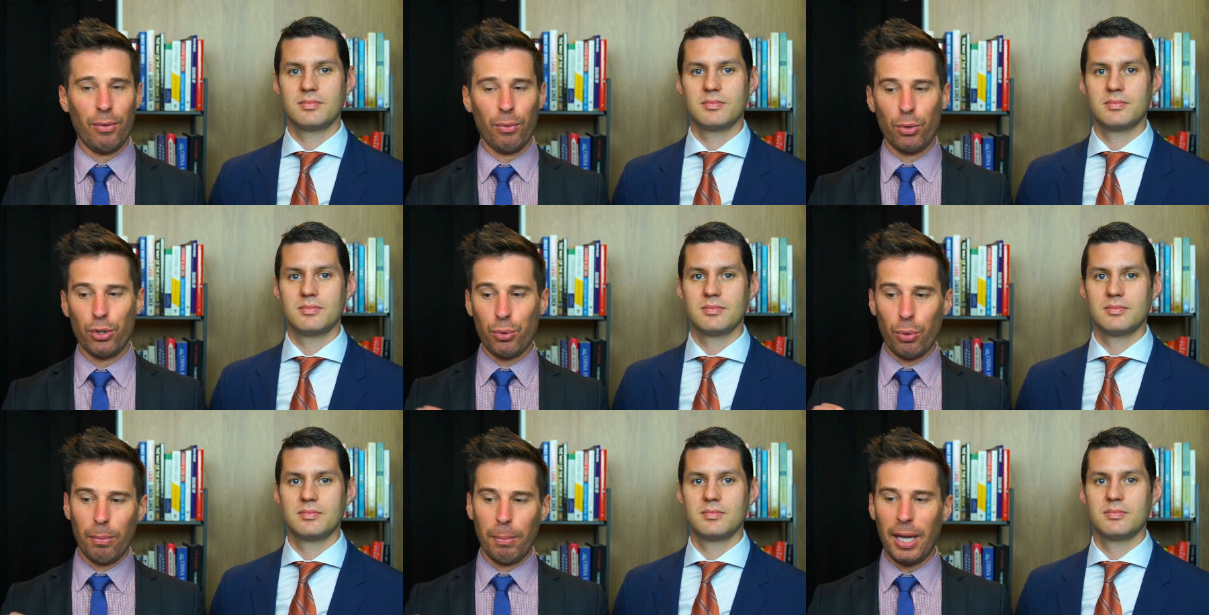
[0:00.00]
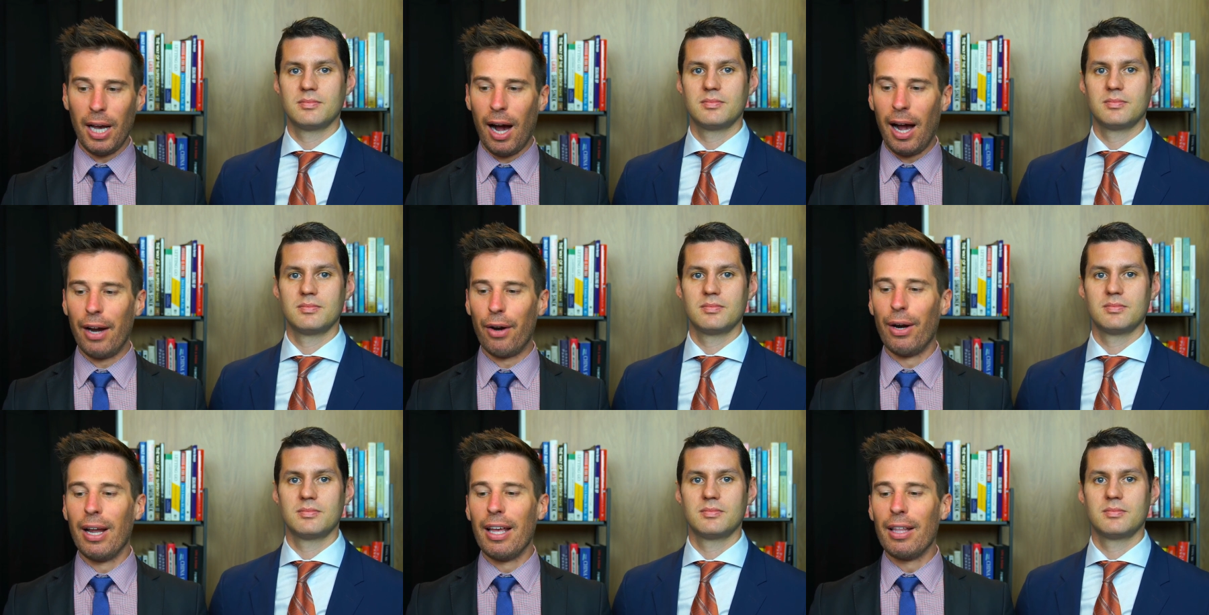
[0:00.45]
Speaker 1: which would be
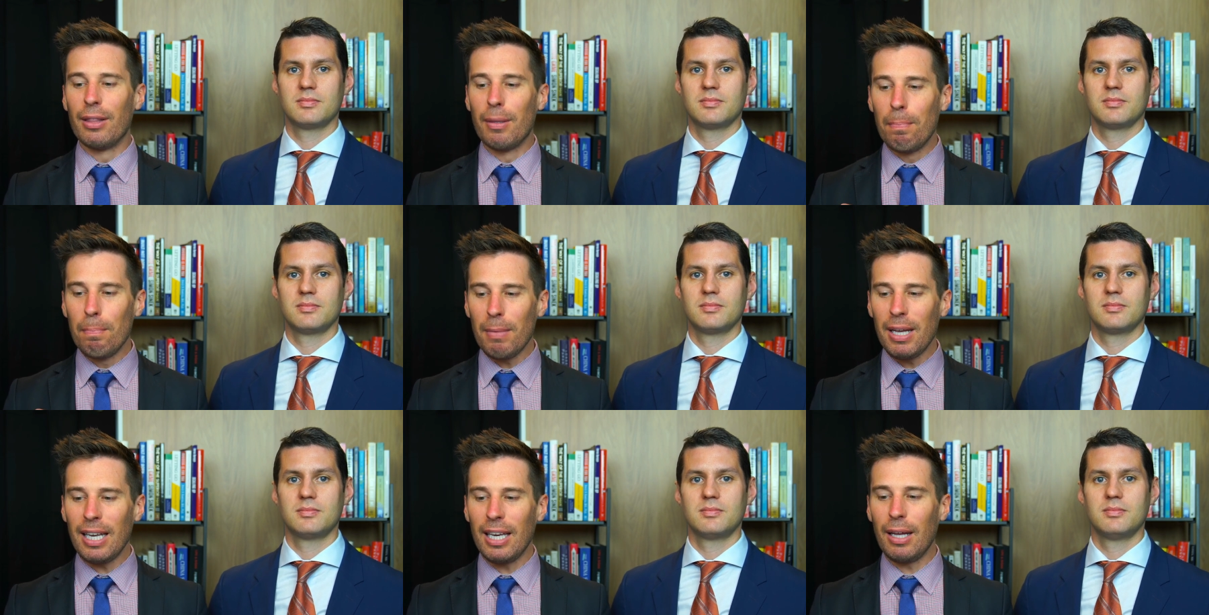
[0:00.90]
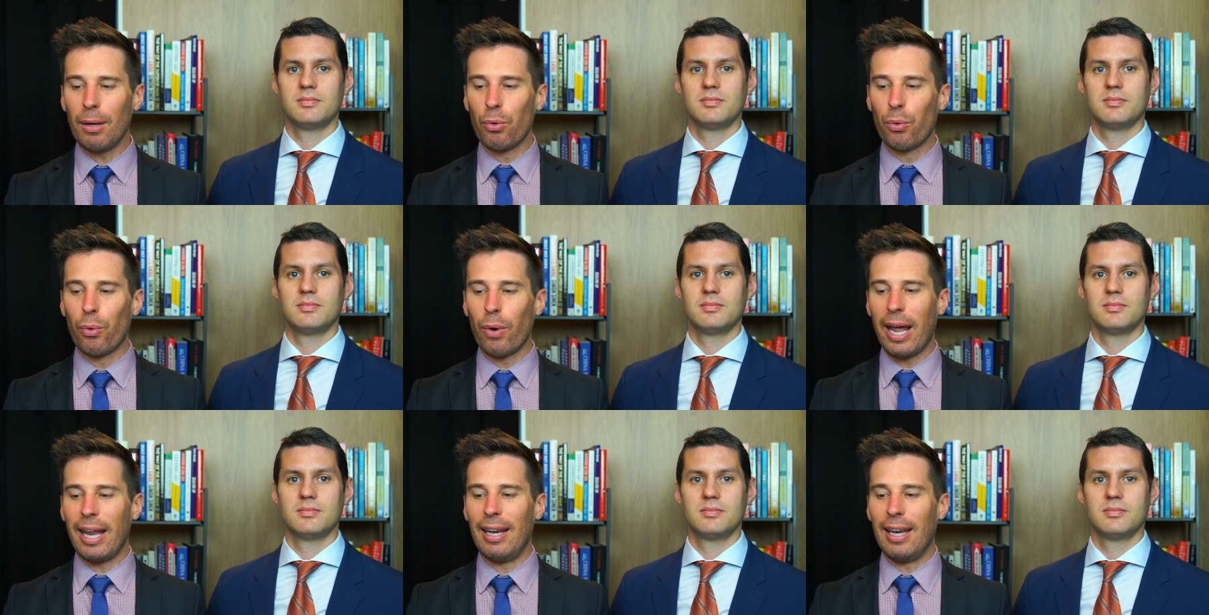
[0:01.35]
higher, the
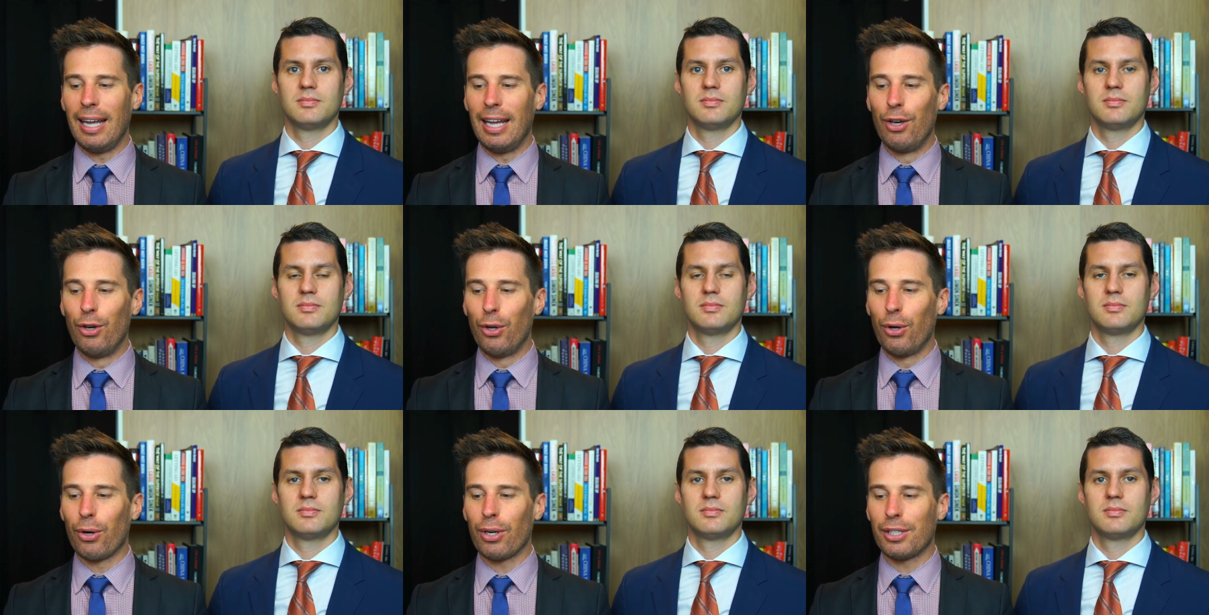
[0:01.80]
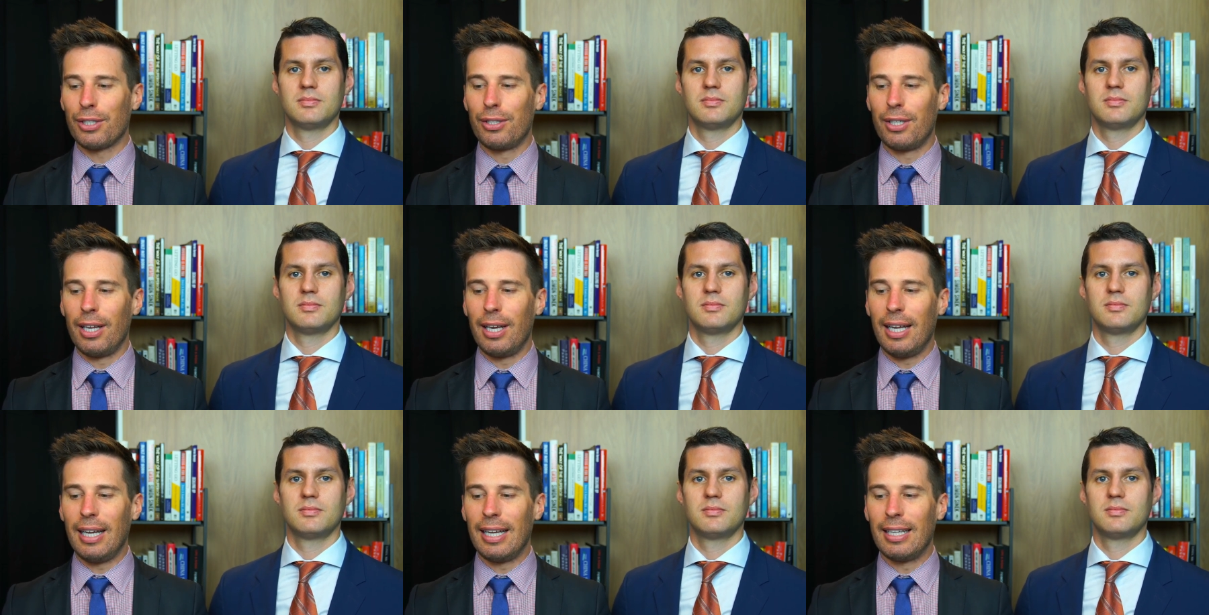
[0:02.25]
median rent in New York
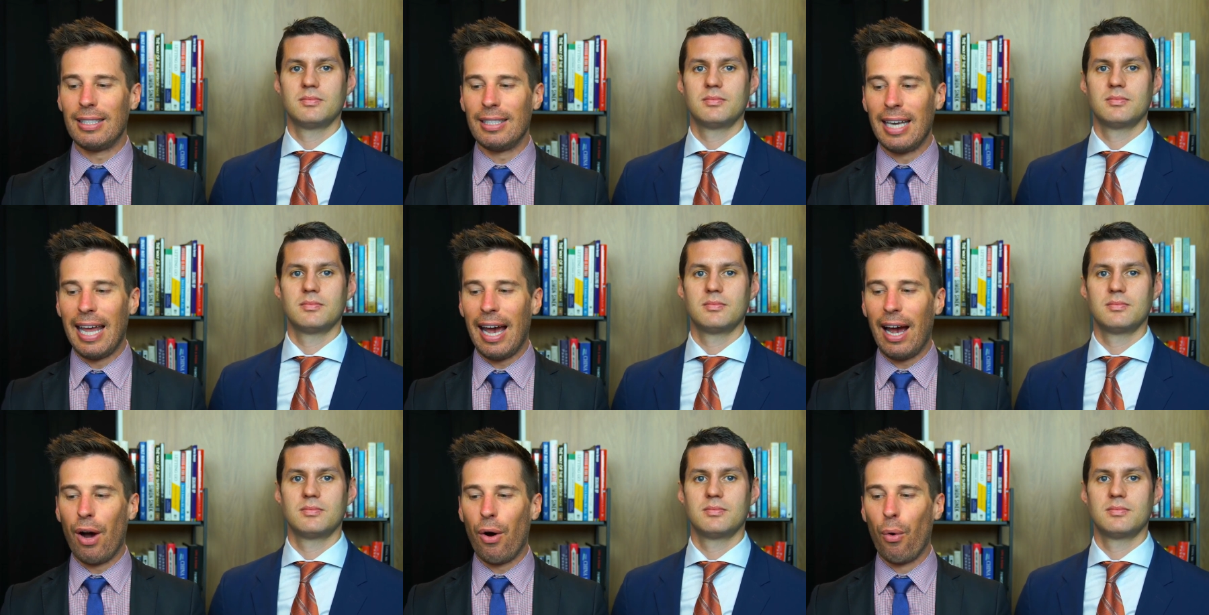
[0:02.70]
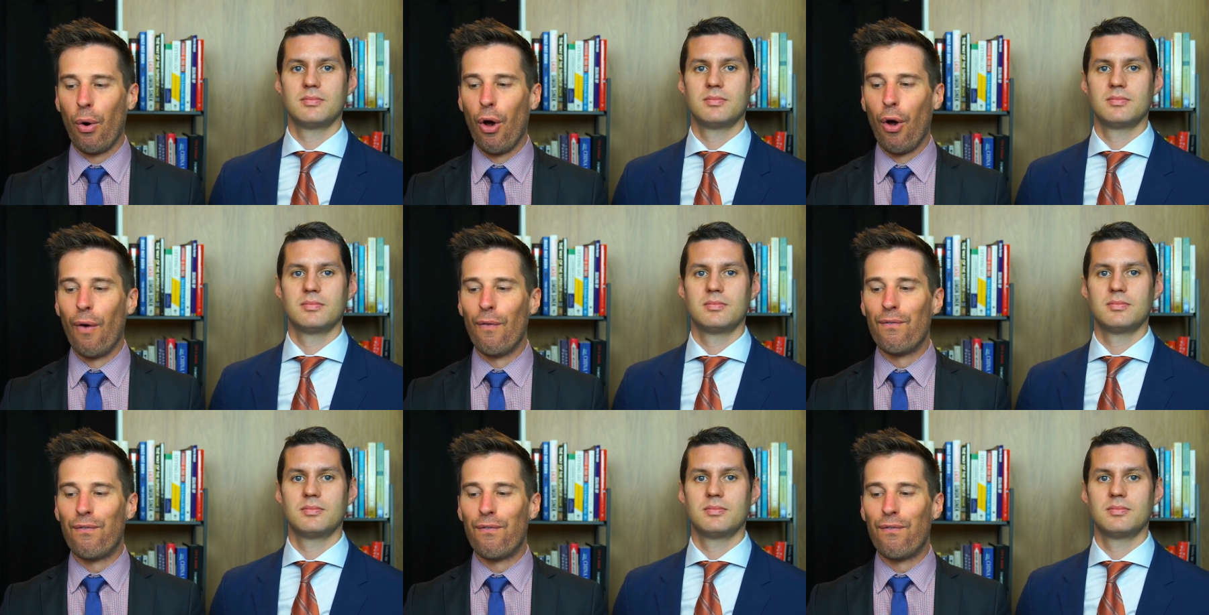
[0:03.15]
City is now